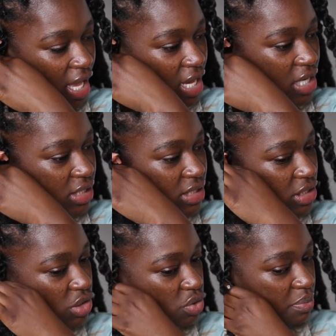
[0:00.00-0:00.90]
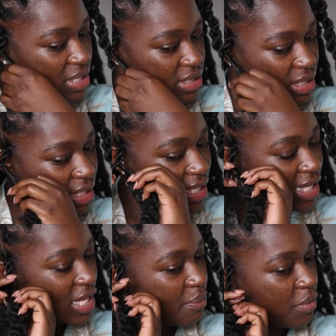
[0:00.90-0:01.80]
And you
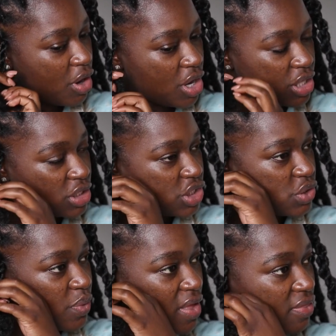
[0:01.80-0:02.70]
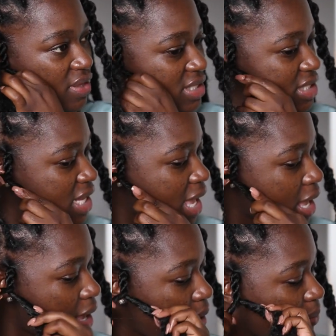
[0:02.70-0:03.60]
basically keep on doing the
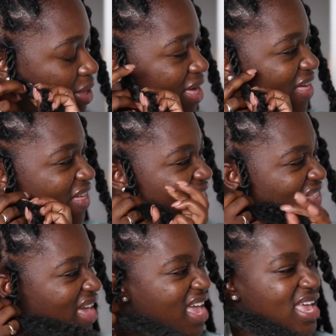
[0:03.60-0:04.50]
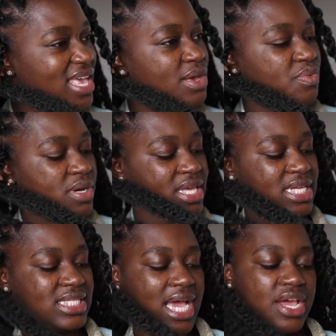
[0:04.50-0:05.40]
same thing. It will
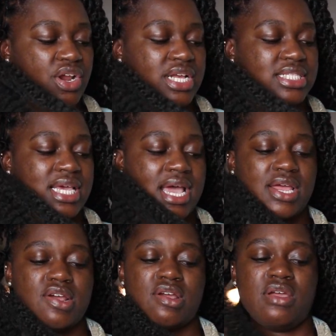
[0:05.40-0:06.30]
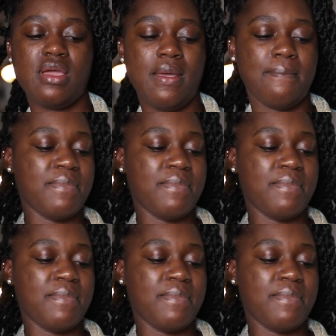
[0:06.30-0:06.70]
get tighter and tighter.